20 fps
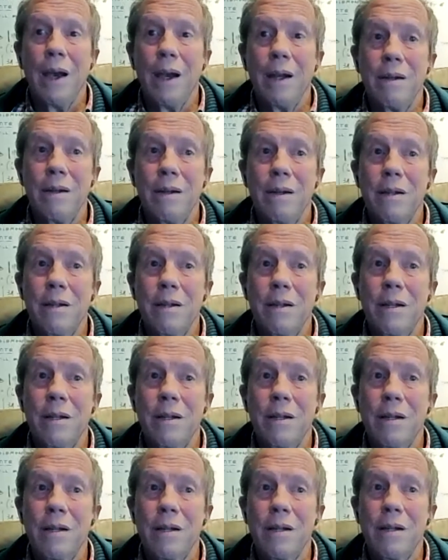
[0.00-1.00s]
And
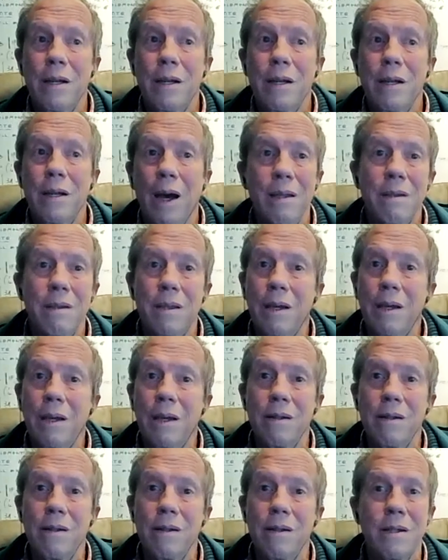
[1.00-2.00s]
I think
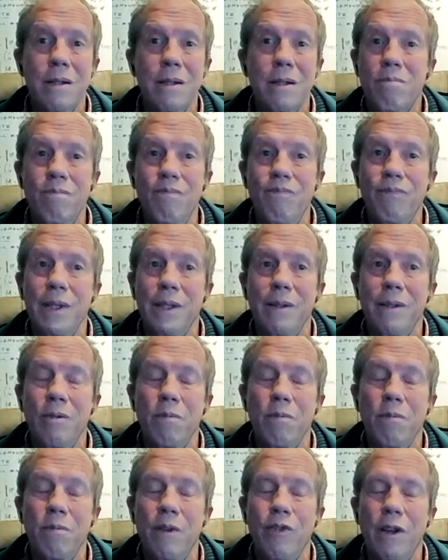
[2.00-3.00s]
it's,
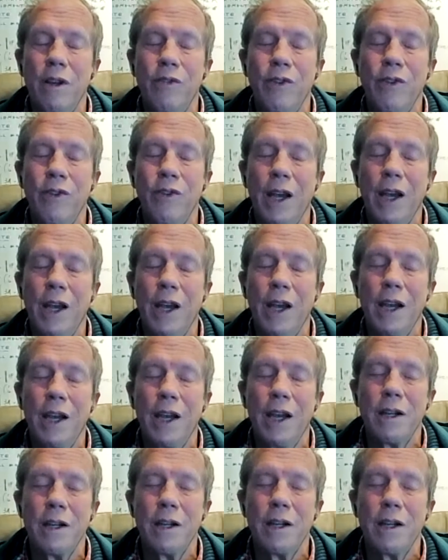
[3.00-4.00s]
you know, if, if I had
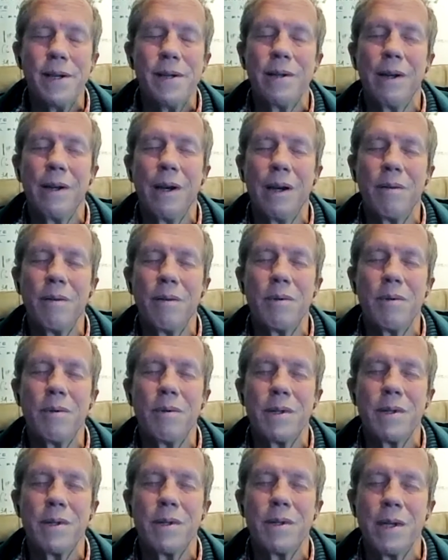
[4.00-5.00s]
to bet, I'd
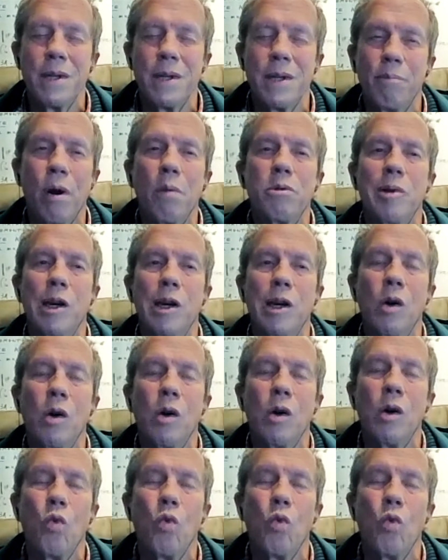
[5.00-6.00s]
say probably
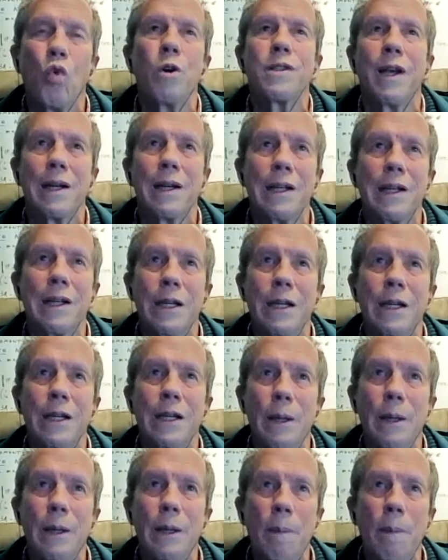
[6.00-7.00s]
a war is likely.
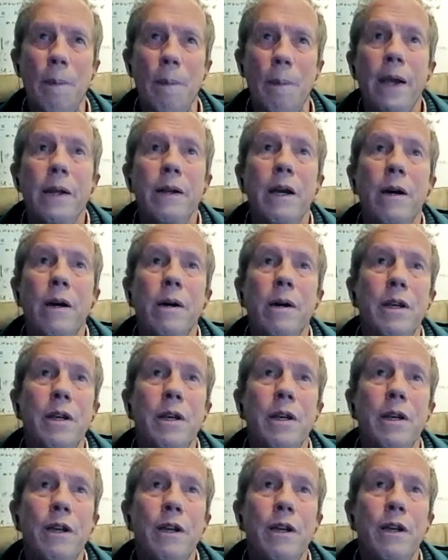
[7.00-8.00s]
Now,
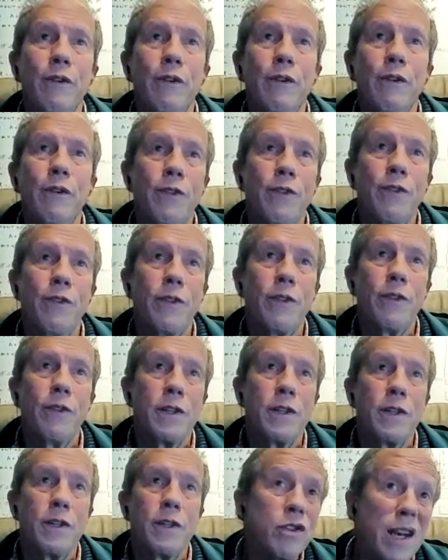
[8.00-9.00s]
if the Terrans
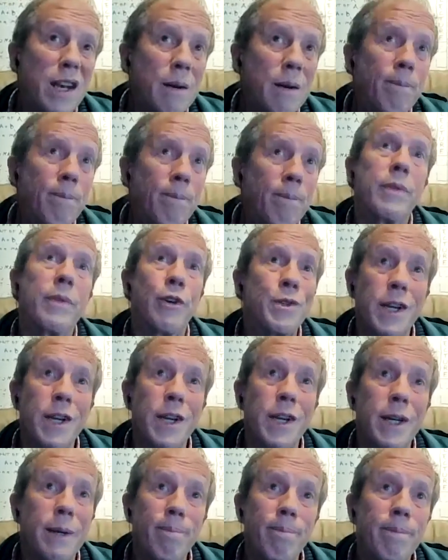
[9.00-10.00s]
win the
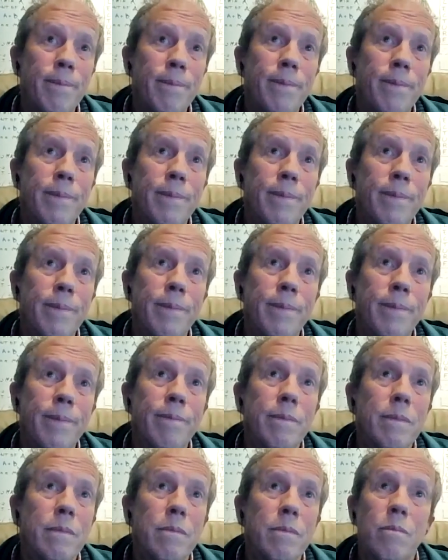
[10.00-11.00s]
first time,
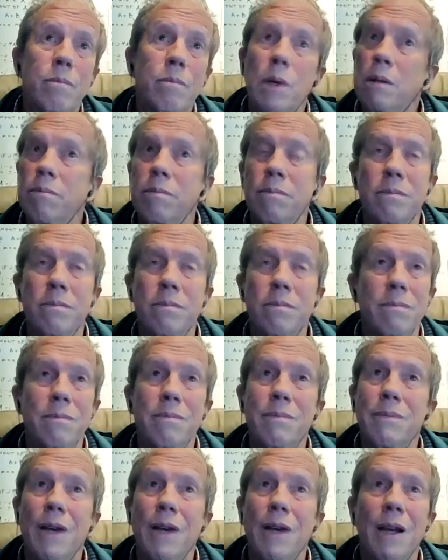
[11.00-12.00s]
well,
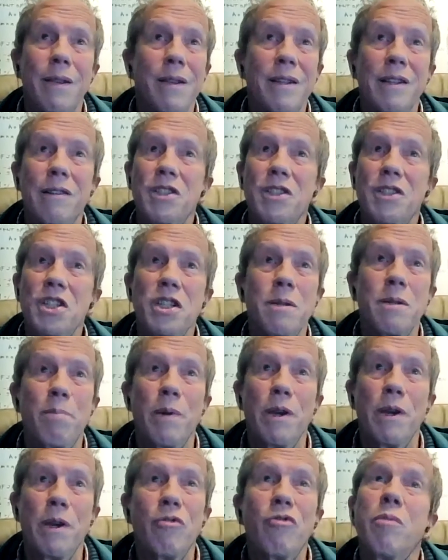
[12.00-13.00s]
I think it'll
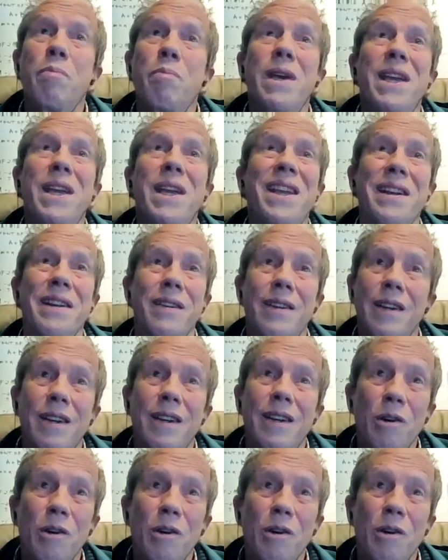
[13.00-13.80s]
just be a repeat.